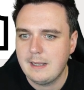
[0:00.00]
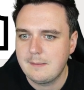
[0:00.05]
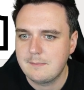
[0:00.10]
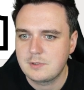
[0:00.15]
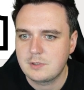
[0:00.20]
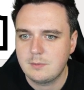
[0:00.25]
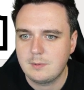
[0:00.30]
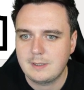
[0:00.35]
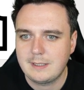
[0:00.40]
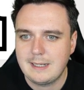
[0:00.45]

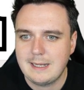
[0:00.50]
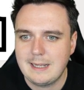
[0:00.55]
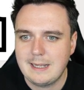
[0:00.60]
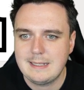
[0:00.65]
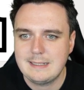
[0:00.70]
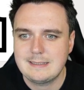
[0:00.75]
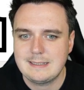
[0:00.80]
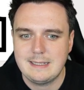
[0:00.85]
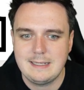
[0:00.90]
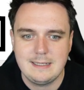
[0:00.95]
So we're going to
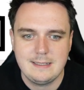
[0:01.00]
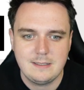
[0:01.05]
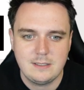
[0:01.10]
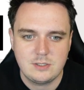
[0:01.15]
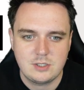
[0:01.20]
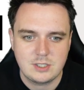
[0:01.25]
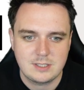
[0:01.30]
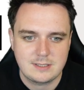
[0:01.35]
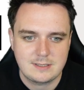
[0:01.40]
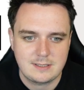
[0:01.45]
add in
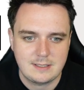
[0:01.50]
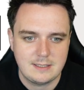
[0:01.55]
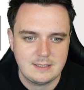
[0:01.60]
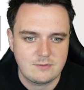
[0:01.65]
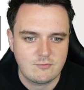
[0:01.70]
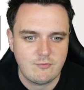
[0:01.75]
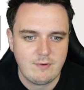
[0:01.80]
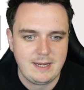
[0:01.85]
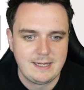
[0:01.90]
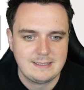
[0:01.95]
just
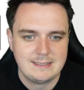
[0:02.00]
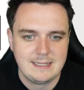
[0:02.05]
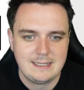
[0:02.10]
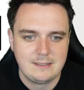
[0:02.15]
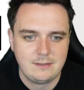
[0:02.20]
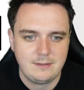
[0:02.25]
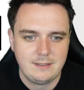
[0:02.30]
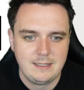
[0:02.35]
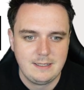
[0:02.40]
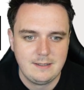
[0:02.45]
this
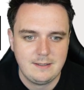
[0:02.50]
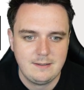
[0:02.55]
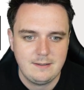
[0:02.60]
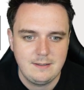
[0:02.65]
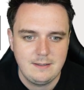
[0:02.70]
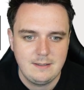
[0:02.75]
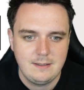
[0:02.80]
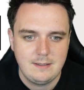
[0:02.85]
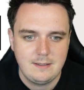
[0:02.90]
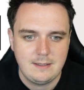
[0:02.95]
rectangle here,
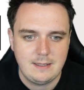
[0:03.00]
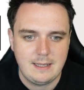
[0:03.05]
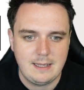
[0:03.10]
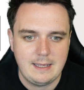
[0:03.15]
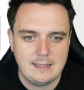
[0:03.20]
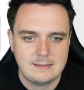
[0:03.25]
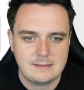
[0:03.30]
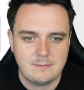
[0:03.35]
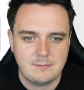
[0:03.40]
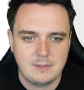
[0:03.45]

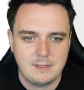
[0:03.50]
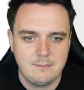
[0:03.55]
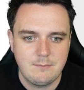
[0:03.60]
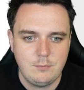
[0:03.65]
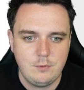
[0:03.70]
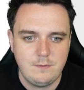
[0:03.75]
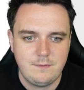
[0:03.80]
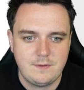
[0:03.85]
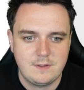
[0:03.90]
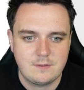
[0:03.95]
and I'm going to
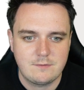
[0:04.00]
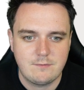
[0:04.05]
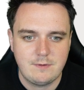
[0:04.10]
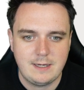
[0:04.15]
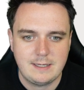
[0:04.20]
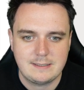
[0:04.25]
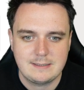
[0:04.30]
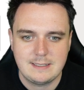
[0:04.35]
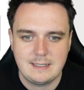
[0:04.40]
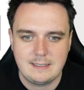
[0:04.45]
move this
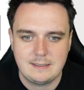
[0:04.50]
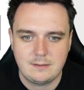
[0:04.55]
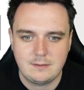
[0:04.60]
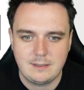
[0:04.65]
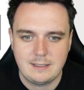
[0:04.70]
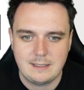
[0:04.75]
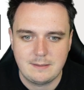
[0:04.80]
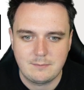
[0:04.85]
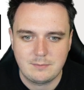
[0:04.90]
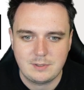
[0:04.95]
rectangle,
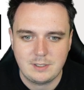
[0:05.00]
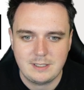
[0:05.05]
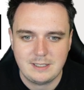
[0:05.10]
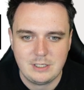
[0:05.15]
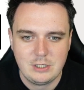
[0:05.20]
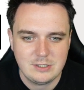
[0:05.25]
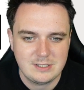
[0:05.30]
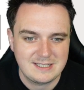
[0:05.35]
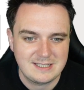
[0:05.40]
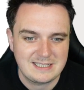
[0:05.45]
and I'm going to
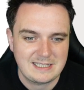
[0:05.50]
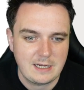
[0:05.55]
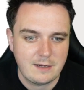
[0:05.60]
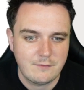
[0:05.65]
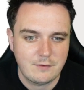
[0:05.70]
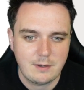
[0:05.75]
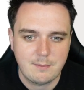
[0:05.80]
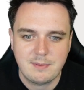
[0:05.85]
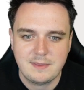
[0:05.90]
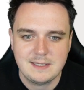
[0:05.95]
use it to
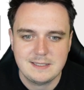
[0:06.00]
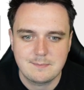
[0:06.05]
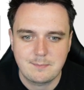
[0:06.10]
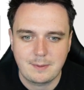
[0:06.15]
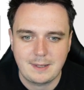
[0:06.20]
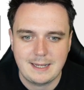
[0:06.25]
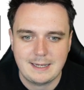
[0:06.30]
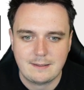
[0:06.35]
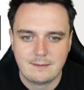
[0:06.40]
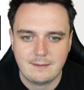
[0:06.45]
cover up these
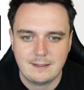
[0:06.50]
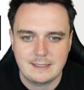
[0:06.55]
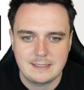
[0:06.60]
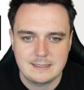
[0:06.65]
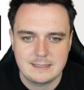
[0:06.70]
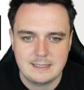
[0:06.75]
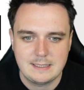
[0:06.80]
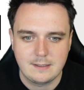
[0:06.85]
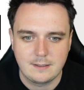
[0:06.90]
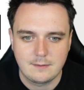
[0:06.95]
black
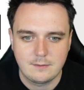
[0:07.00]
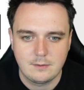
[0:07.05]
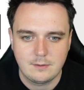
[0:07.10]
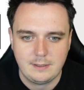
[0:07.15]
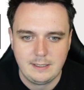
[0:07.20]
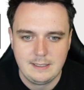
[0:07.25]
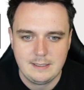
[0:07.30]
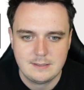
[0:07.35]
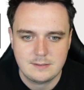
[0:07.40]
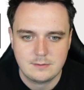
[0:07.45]
lines here,
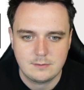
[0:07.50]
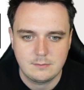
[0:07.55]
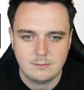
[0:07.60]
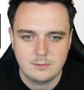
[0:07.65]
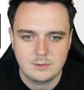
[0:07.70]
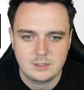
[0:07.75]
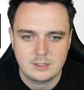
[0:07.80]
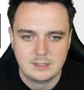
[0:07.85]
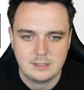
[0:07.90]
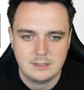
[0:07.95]
okay? So
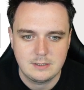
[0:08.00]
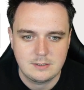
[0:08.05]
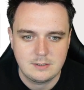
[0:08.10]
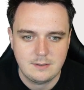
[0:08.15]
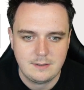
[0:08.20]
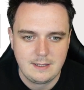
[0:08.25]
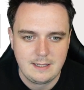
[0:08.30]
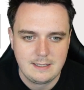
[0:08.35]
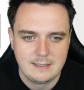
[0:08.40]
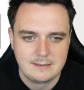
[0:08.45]
we're just going to do
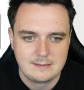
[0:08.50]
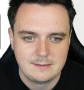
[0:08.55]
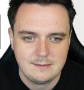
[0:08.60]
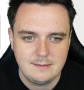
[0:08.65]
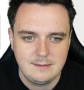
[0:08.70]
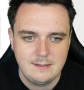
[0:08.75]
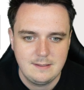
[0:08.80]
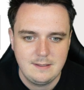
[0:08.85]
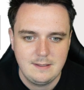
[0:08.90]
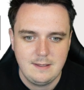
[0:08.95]
that.
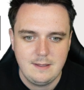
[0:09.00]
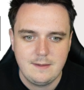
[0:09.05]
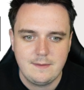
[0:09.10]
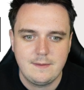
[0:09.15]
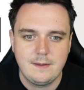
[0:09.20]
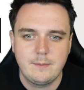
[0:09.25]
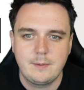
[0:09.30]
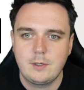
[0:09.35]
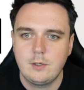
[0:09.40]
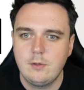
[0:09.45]

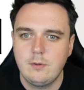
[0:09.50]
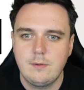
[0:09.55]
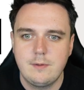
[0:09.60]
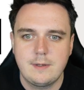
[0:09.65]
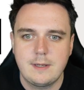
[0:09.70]
There we go.